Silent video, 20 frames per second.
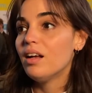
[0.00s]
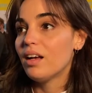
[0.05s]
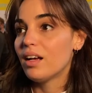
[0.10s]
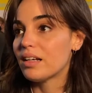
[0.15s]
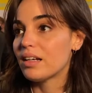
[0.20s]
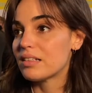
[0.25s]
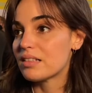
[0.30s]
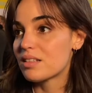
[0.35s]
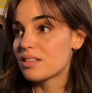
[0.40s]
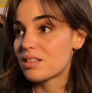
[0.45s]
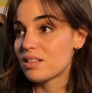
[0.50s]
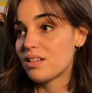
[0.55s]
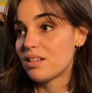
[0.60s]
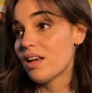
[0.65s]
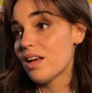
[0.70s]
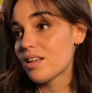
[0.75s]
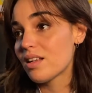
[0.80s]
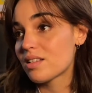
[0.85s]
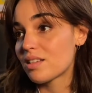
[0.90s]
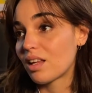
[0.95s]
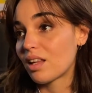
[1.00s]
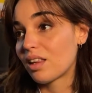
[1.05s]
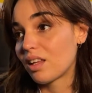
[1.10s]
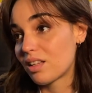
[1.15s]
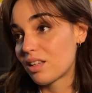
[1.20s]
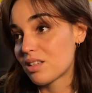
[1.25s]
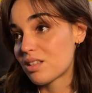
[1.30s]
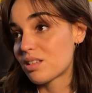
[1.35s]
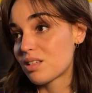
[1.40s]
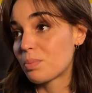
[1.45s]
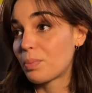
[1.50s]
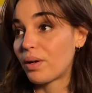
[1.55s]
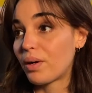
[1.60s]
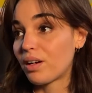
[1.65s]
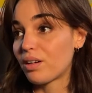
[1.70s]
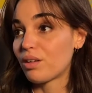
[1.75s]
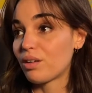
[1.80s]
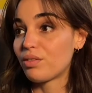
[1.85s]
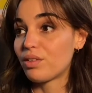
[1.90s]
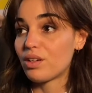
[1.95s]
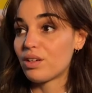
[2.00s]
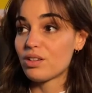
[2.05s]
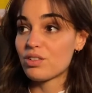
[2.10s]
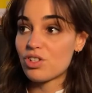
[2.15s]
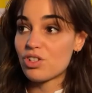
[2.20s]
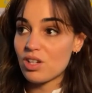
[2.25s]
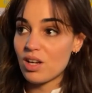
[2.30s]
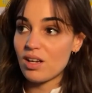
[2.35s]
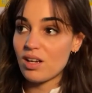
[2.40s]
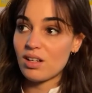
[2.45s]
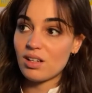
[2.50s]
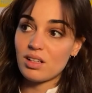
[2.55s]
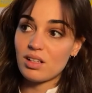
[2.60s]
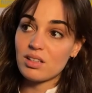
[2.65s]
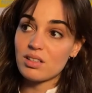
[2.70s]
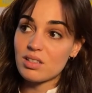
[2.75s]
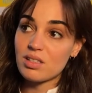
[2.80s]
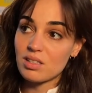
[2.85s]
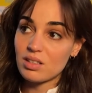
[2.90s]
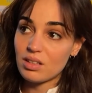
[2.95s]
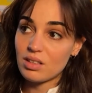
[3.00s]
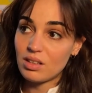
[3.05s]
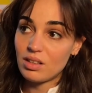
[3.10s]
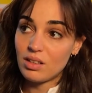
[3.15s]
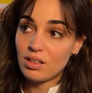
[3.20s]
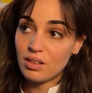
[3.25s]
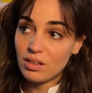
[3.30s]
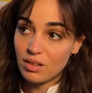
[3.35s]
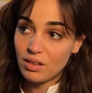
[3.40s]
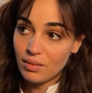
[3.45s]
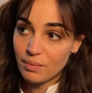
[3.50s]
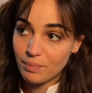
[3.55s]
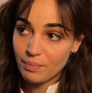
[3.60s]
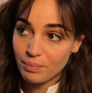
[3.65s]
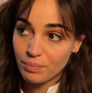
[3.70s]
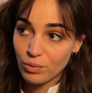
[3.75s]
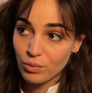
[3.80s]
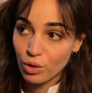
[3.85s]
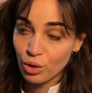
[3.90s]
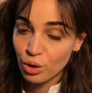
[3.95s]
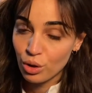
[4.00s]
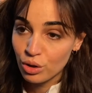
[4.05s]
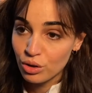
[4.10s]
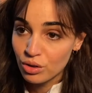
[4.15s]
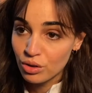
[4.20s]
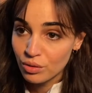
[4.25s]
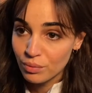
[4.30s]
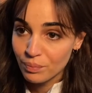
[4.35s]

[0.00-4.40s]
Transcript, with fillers: and yes, I think this is part of the childhood